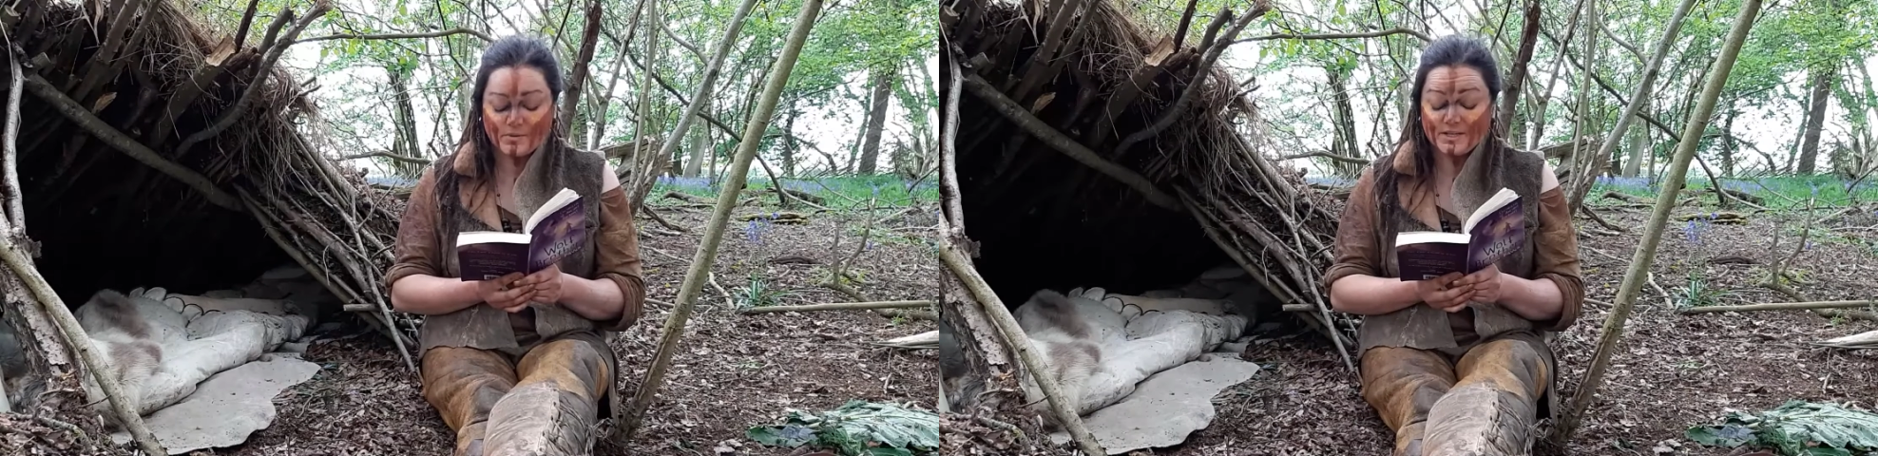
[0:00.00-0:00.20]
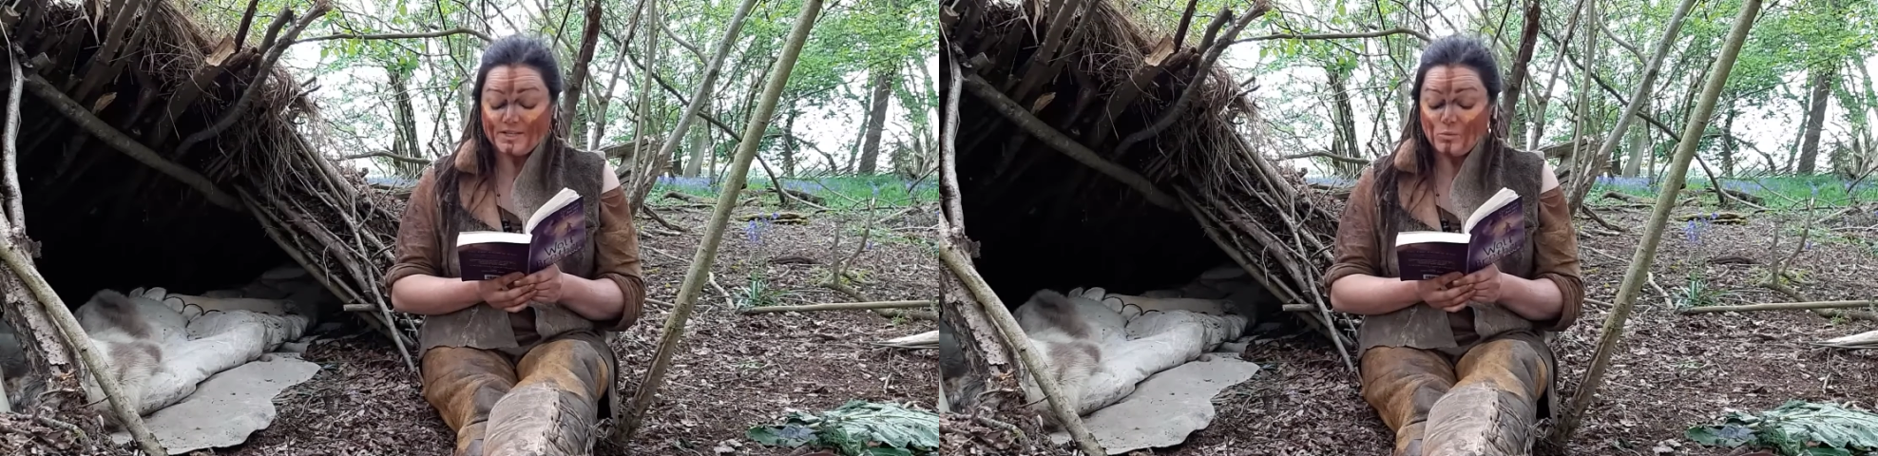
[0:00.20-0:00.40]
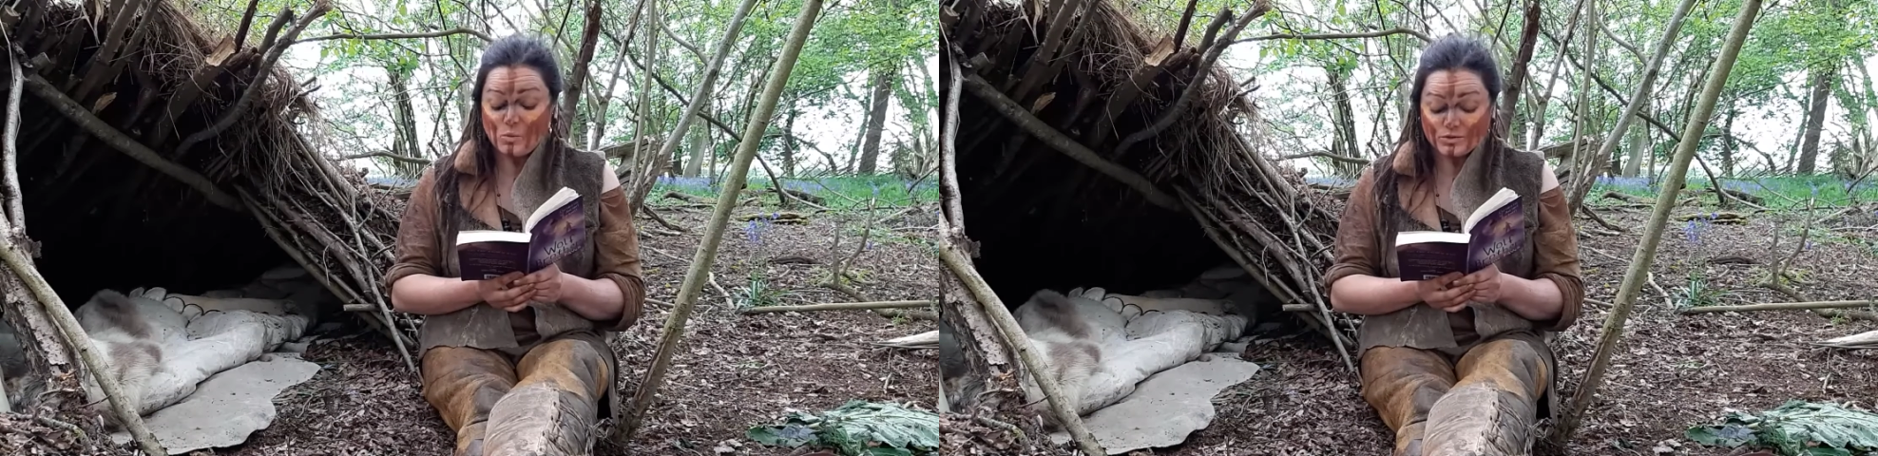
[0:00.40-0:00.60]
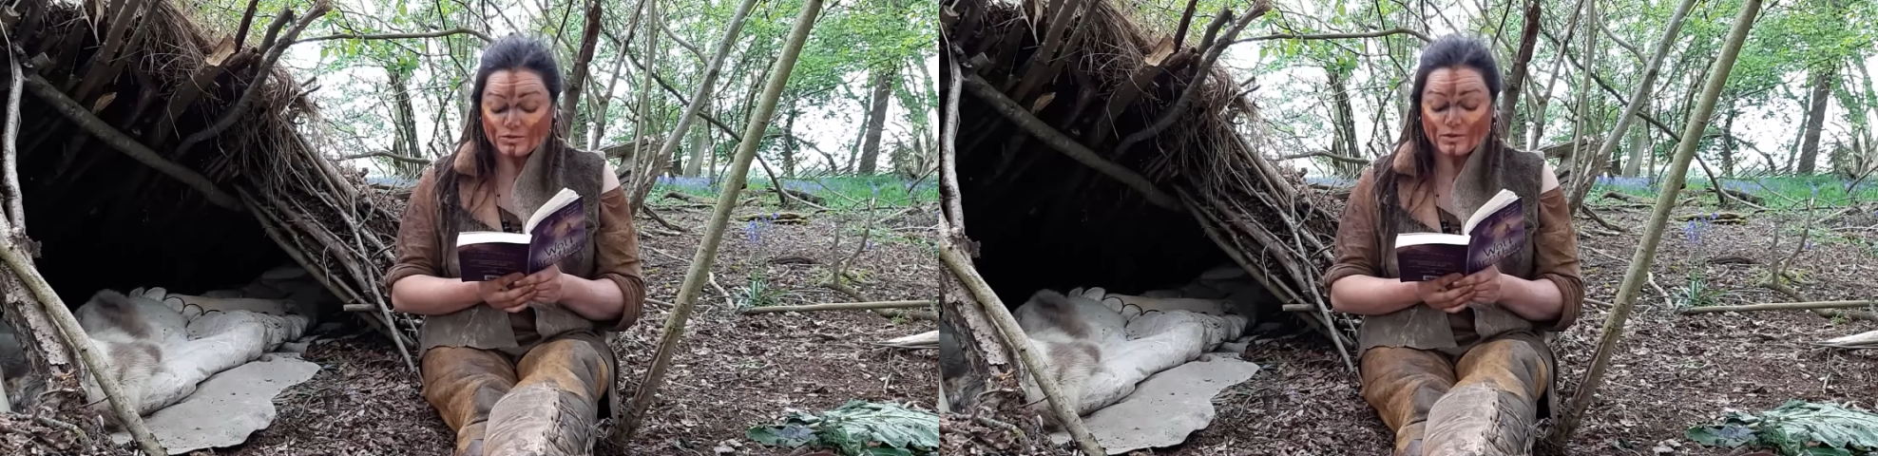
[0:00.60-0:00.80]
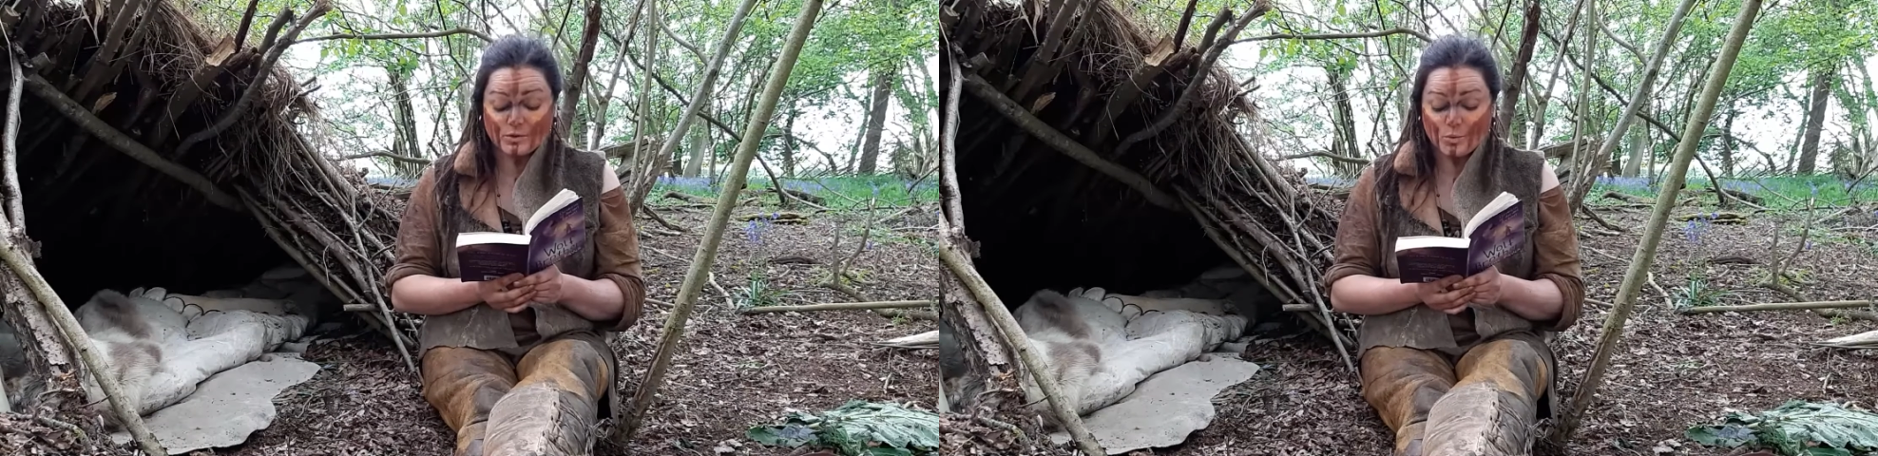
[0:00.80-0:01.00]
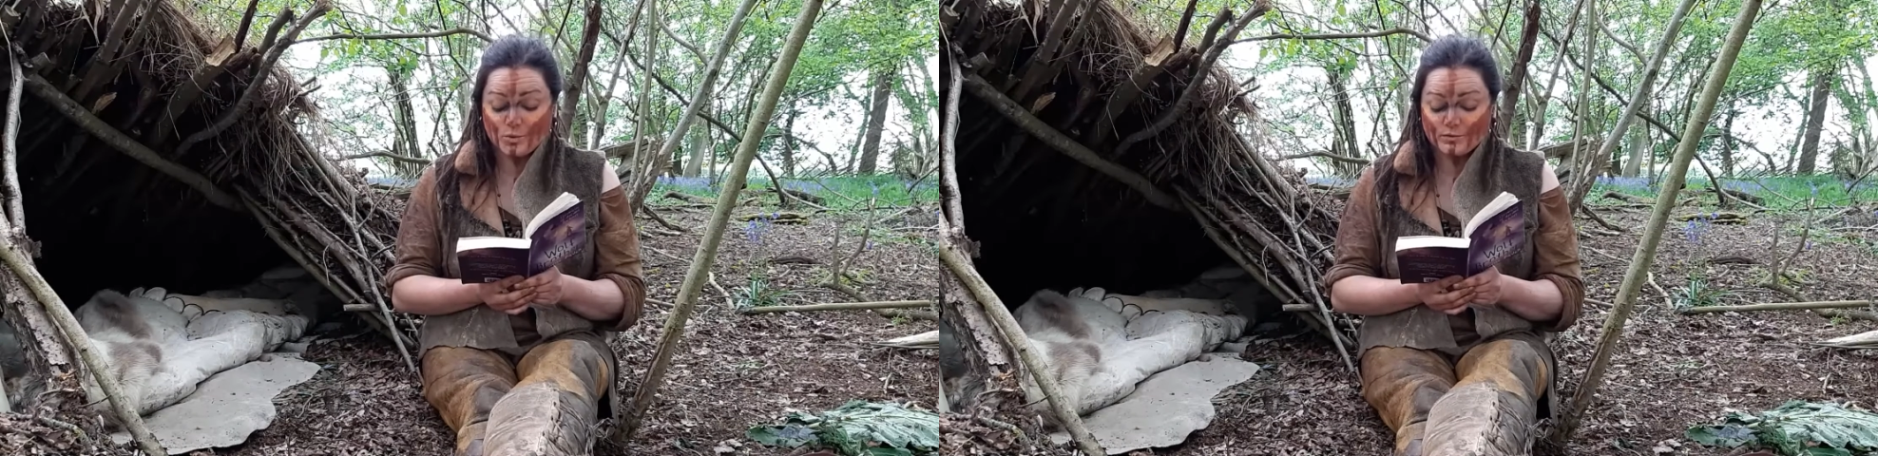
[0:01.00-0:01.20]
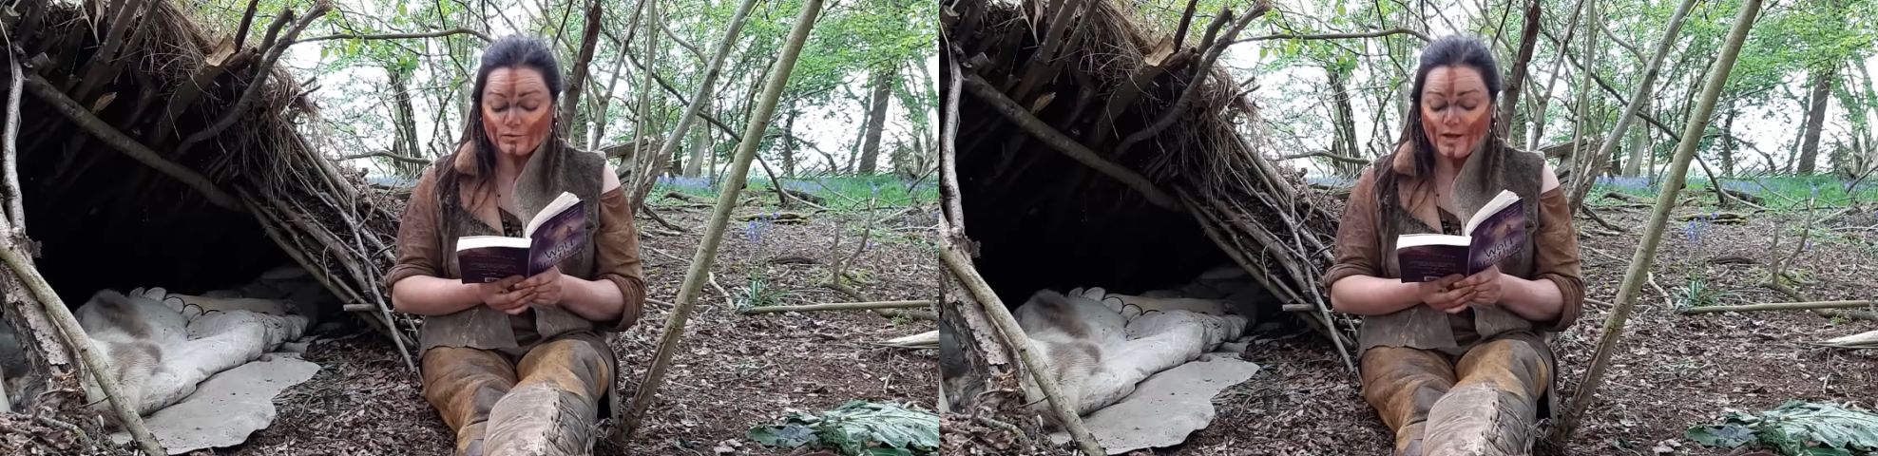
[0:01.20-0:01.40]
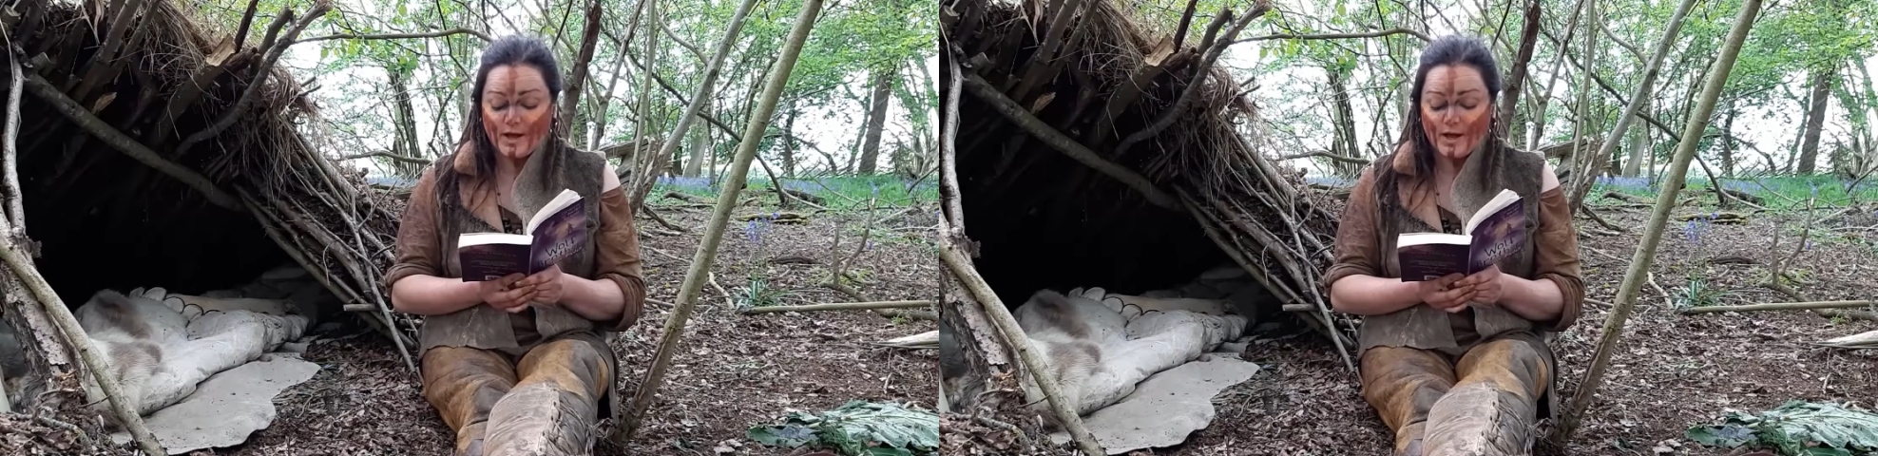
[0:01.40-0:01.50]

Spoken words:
because he wasn't a wolf,